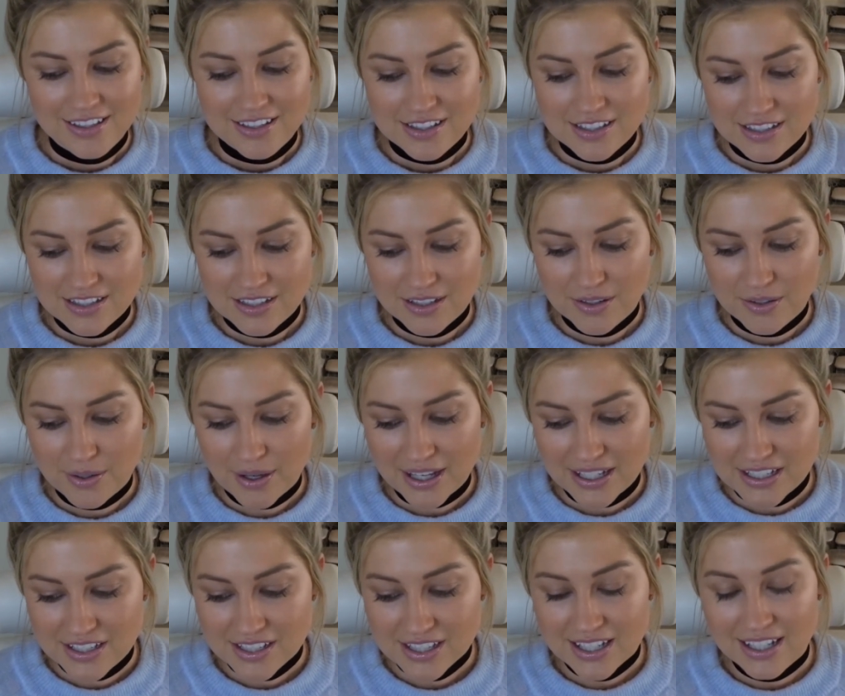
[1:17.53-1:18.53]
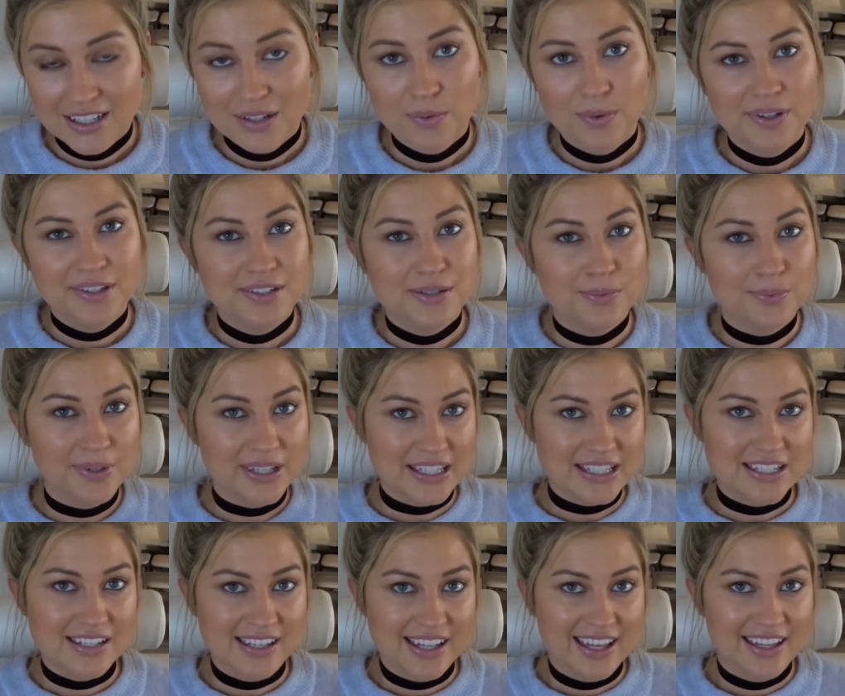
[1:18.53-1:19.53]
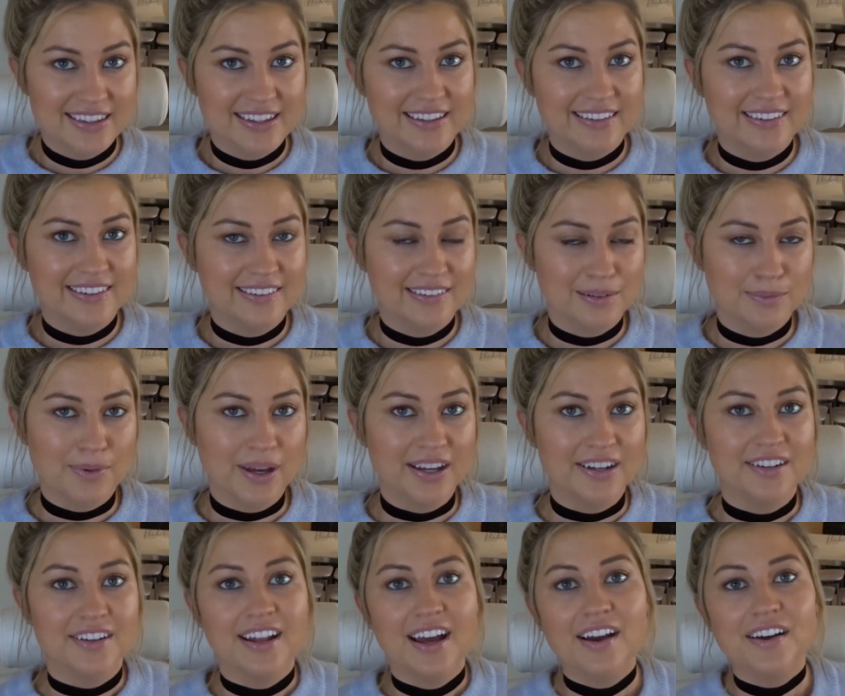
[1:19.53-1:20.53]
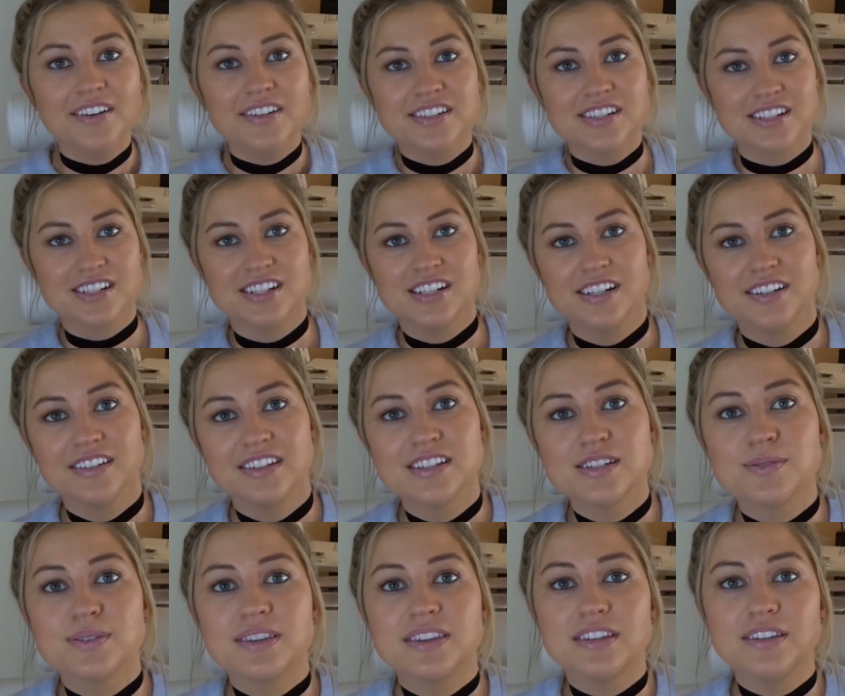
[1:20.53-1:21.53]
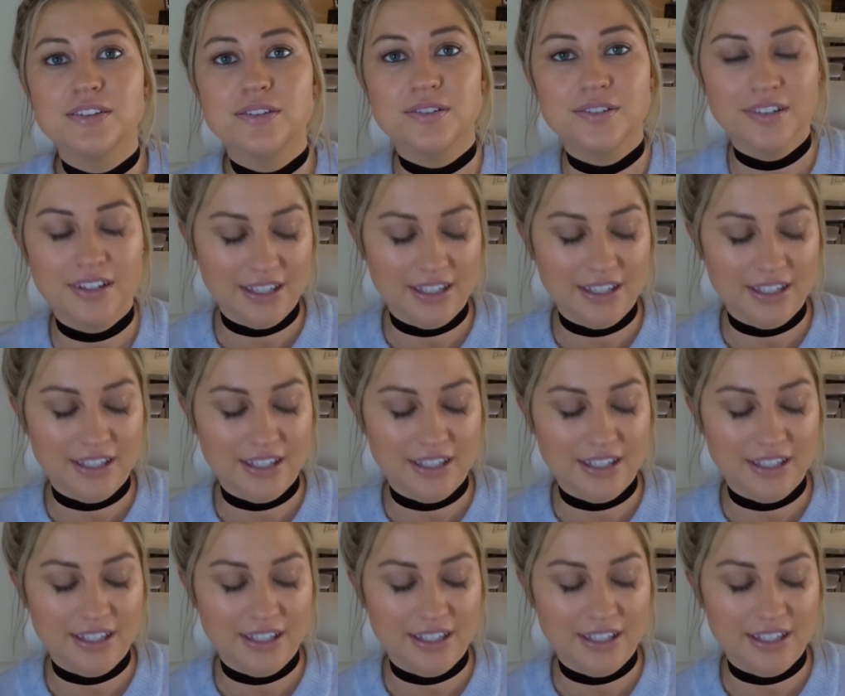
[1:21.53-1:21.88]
So I just kind of wanted to wait till I had that system ironed out to share this with you.